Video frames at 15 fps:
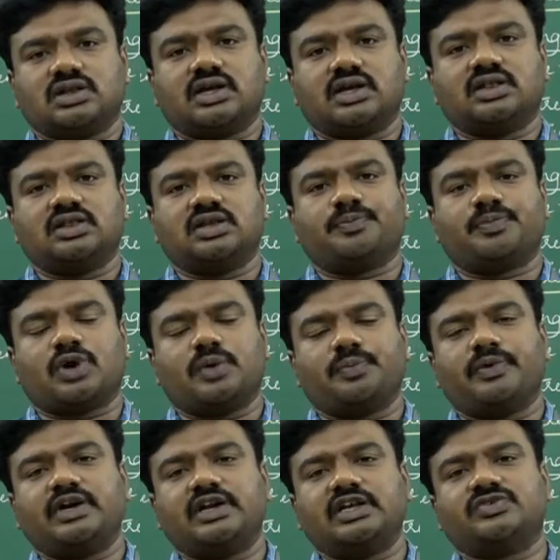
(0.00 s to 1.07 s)
then the
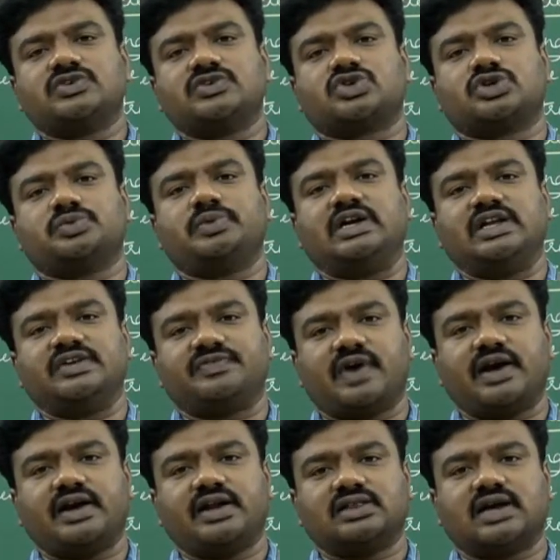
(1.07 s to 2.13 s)
properties which could be
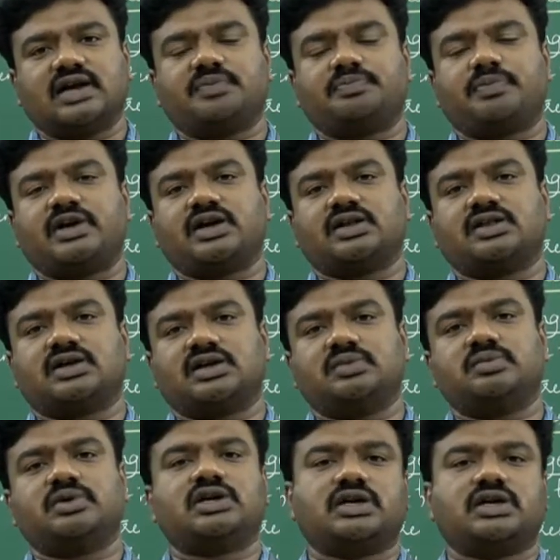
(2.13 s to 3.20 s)
defined in that particular
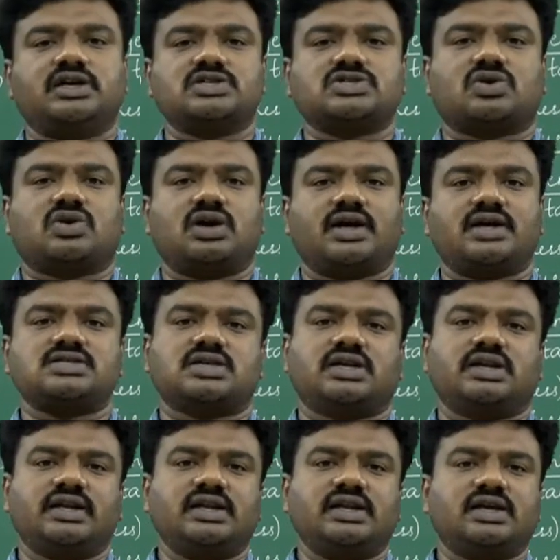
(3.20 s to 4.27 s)
limit is called as
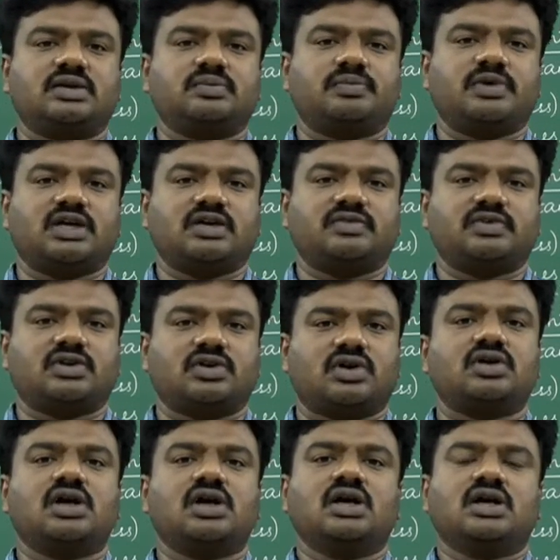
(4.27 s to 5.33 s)
linear behavior
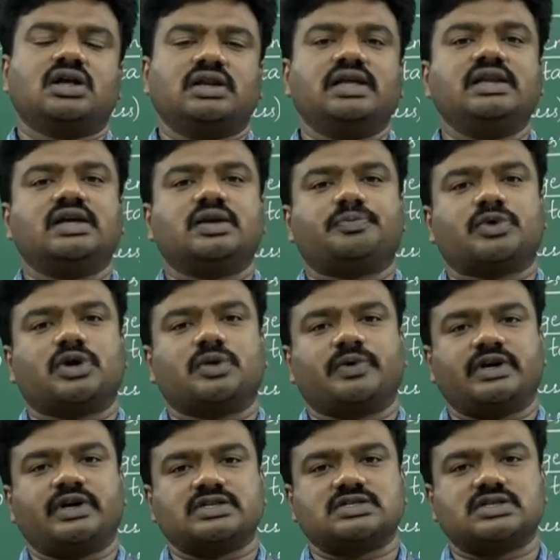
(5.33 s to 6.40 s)
or linear
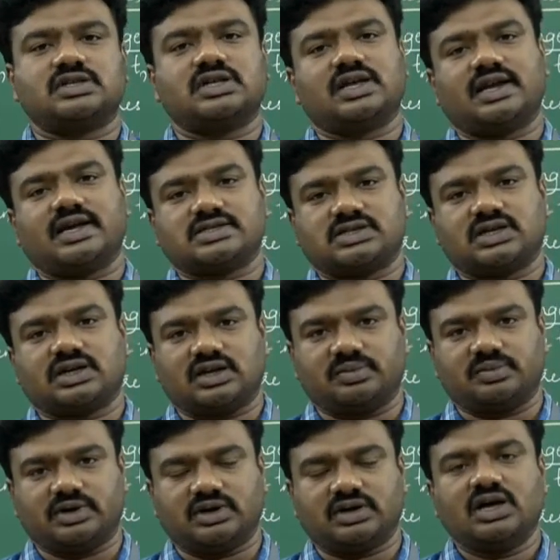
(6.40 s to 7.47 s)
properties in the elastic
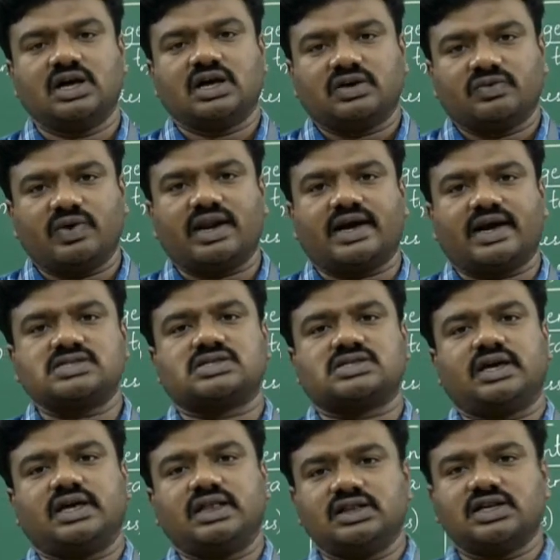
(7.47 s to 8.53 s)
limit.
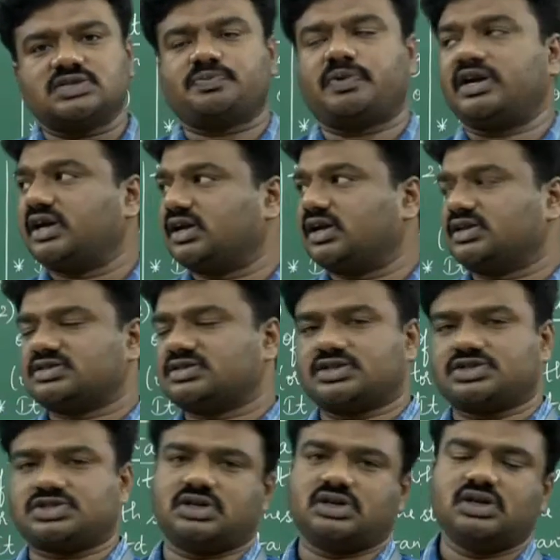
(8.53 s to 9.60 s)
Whereas in this particular
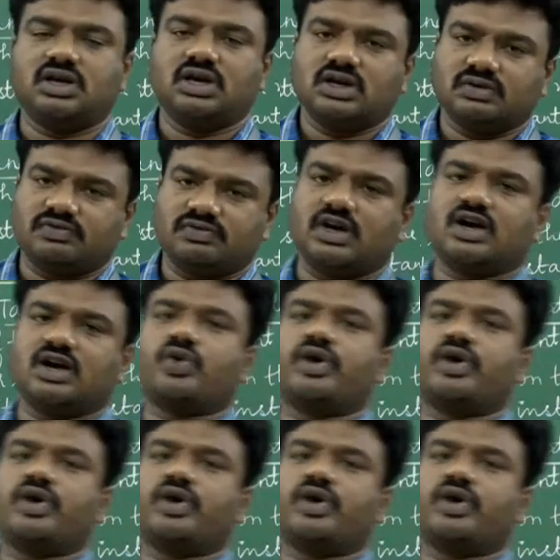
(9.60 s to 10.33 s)
session, we are